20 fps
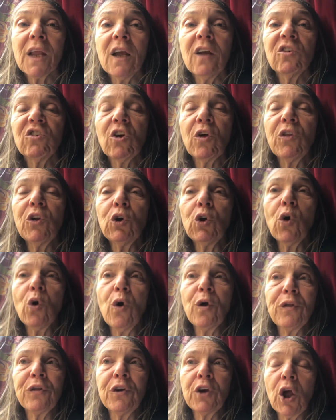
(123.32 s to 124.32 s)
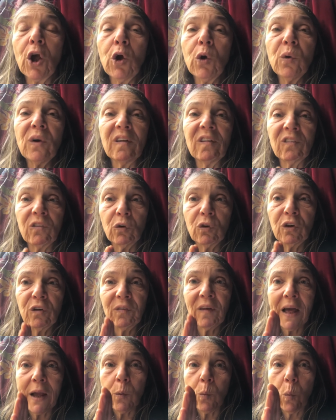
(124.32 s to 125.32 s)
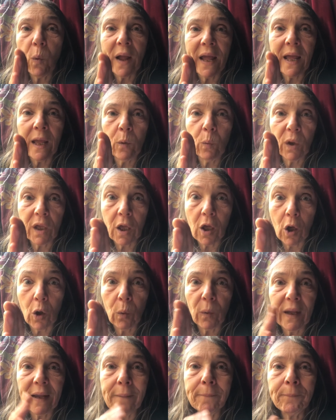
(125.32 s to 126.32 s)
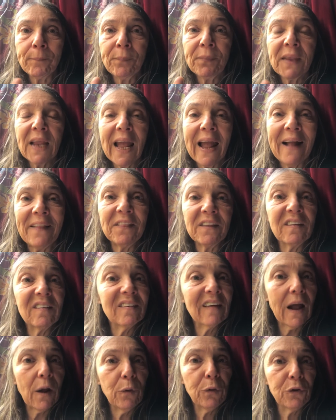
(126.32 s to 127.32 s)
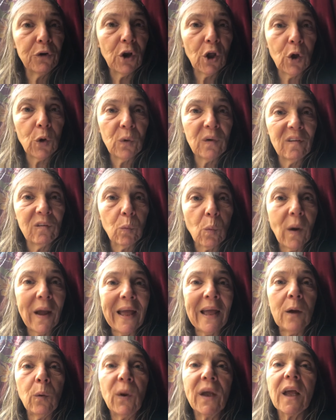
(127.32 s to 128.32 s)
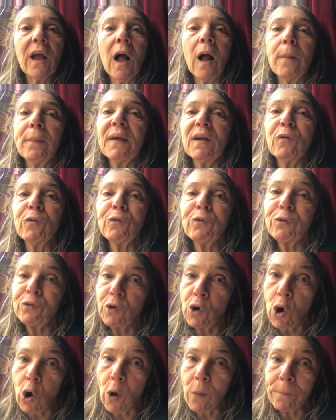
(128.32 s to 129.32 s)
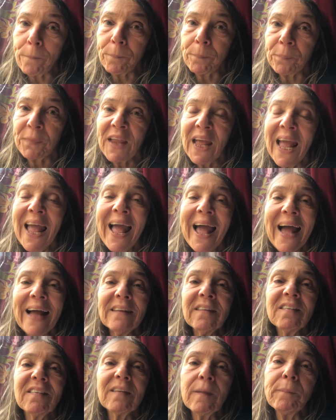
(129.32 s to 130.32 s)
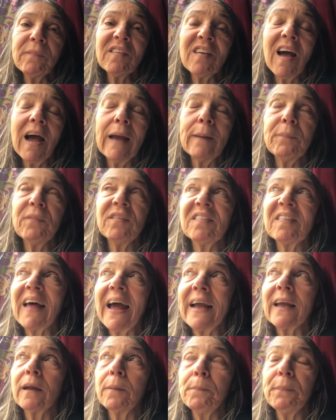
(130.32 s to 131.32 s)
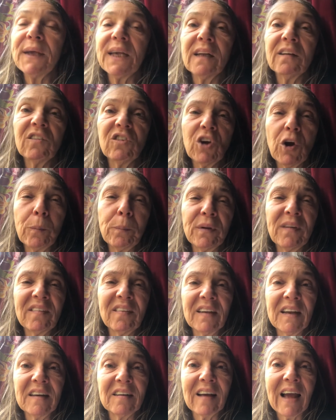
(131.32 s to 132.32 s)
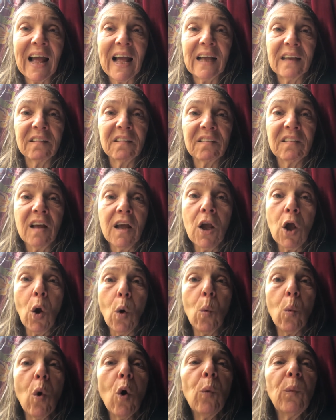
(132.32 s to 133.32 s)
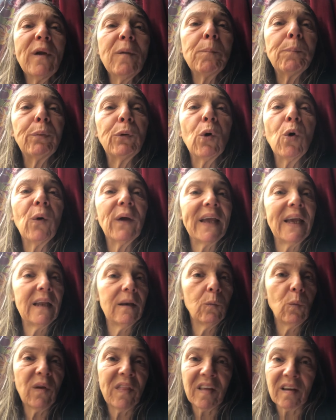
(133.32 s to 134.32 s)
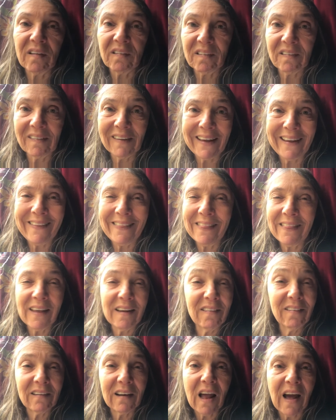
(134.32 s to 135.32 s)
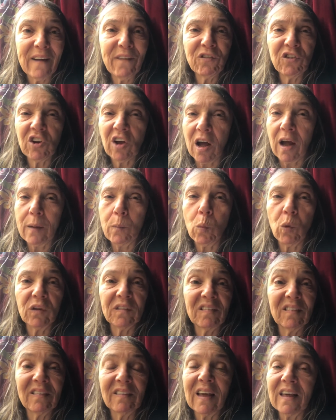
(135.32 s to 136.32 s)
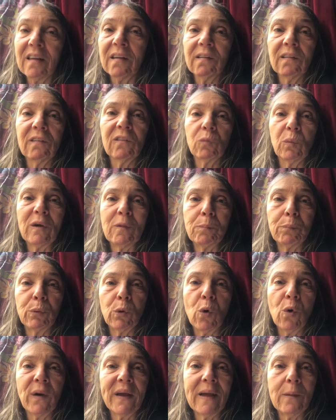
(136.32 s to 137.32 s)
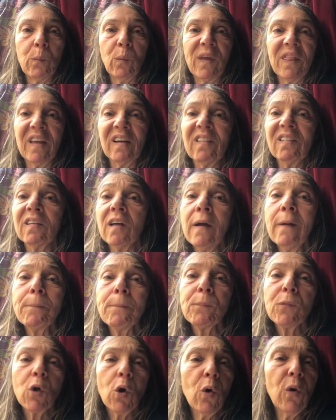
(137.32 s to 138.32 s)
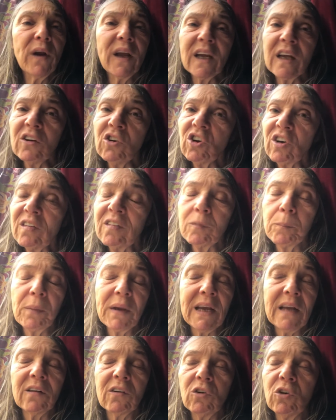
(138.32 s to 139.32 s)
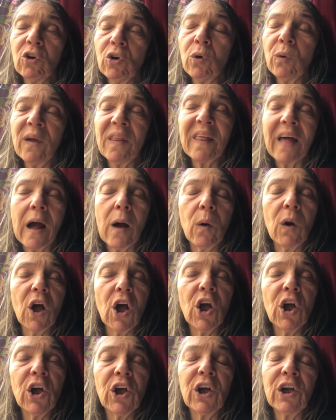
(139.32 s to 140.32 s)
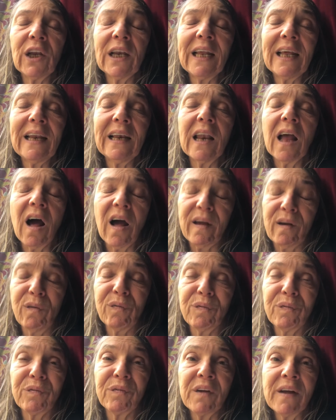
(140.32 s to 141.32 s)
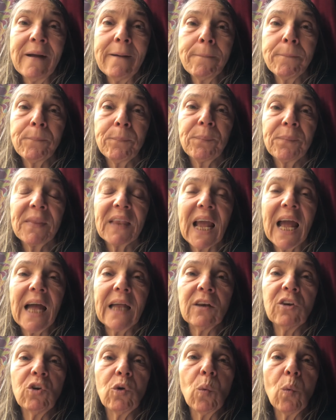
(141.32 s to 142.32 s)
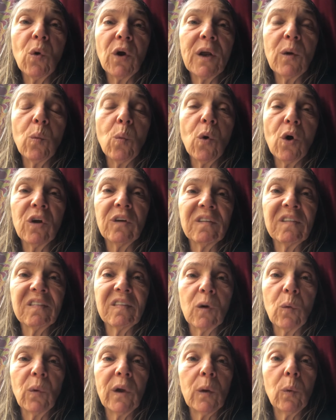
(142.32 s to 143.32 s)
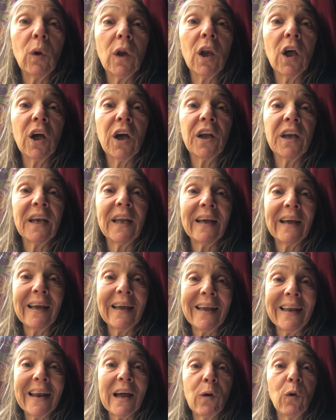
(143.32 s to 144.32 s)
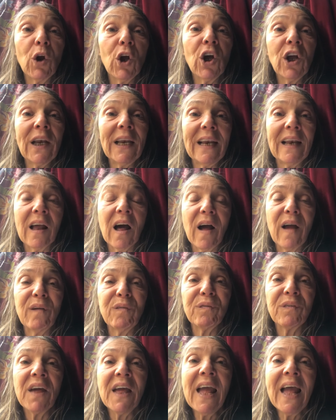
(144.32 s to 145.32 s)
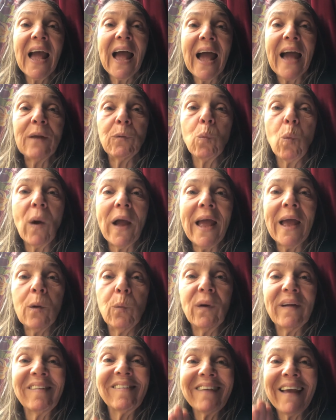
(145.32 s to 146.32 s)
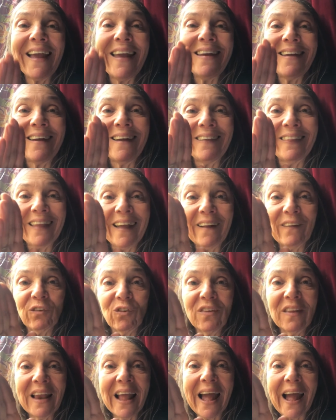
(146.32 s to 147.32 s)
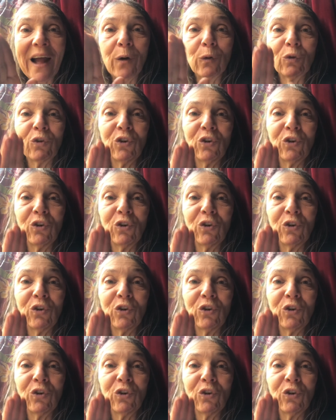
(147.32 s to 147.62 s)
So the north node is sort of like where we're going, and the south node is where we're coming from. And sometimes that can be interpreted as what we've brought in with us in this lifetime, what skills we've brought in with us, or it can just be to do with our early life and what it was that we were learning in our early life, and where we're taking that now